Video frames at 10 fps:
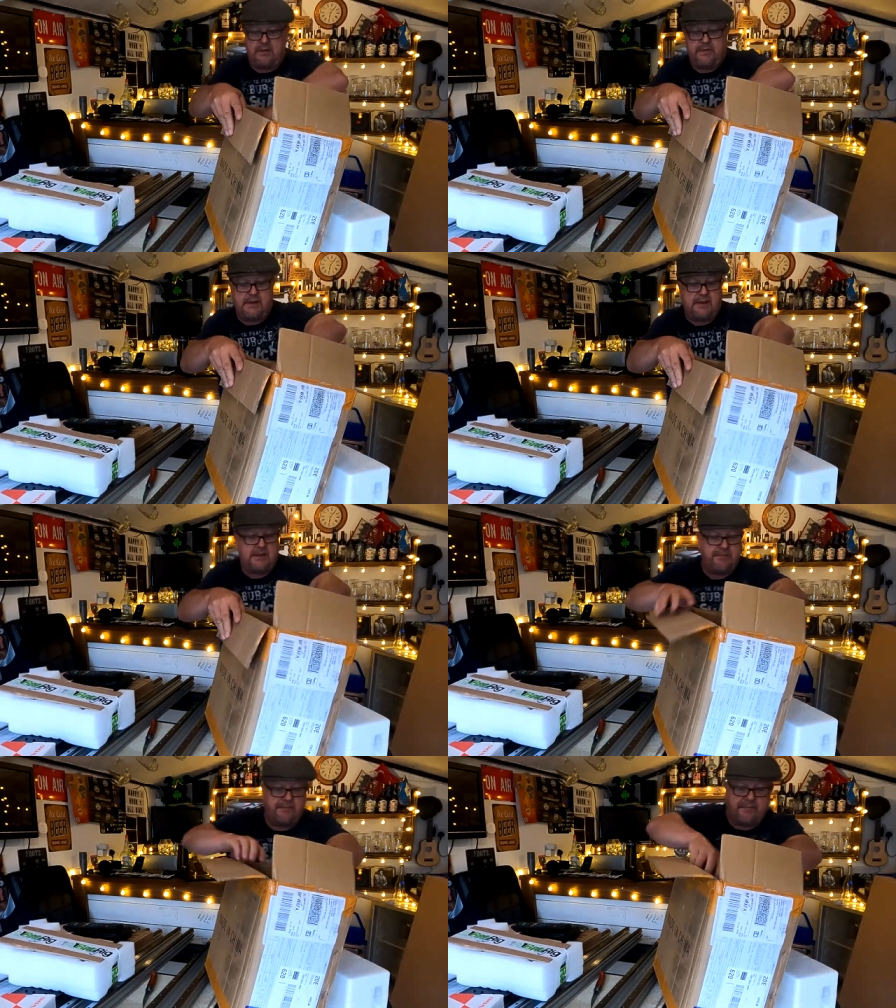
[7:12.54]
And
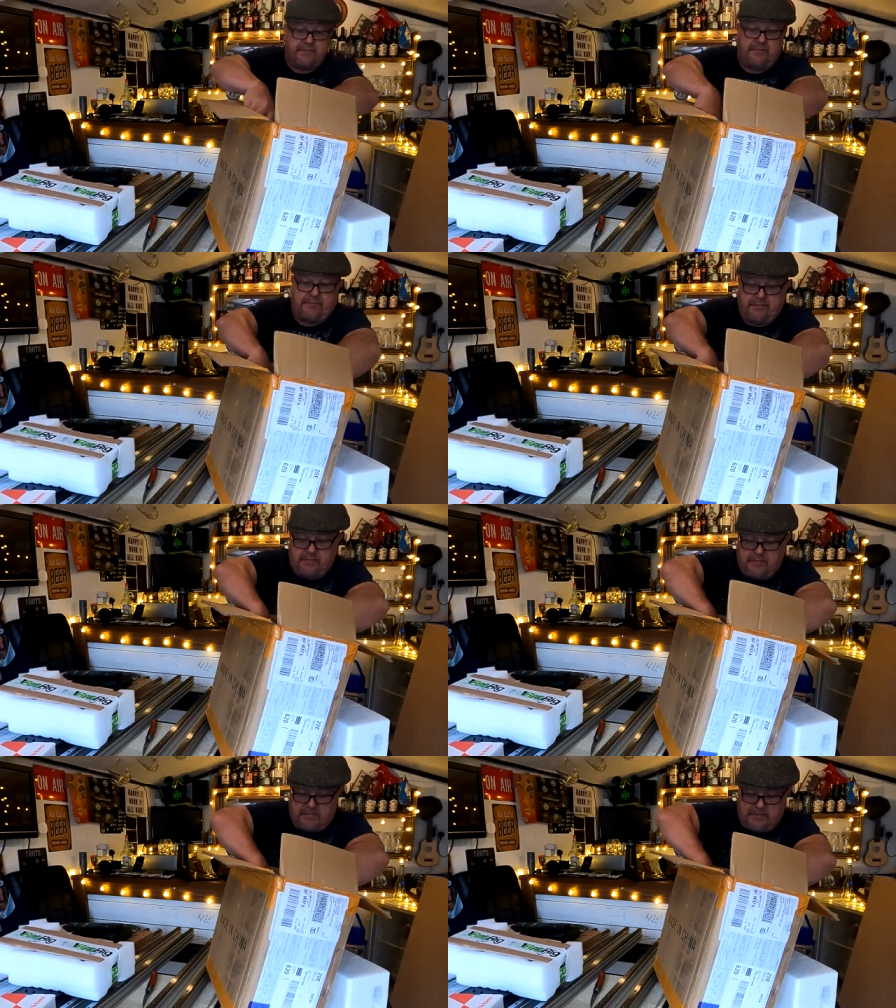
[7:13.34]
there
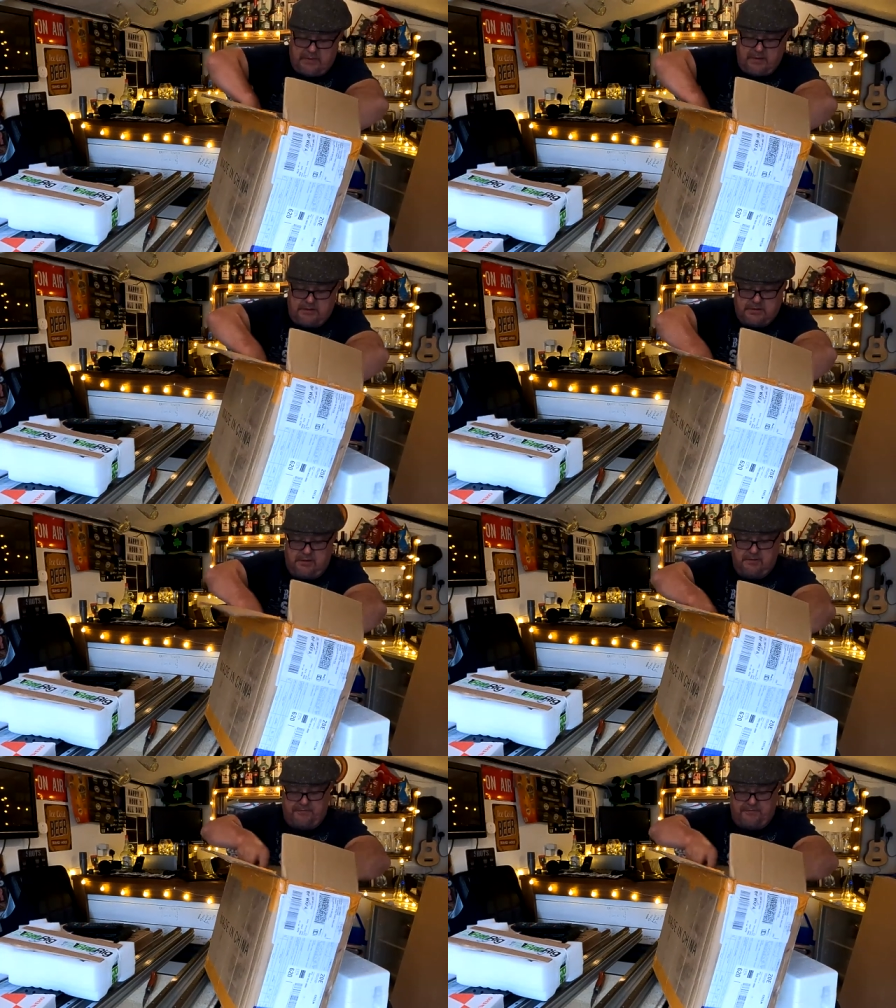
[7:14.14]
is the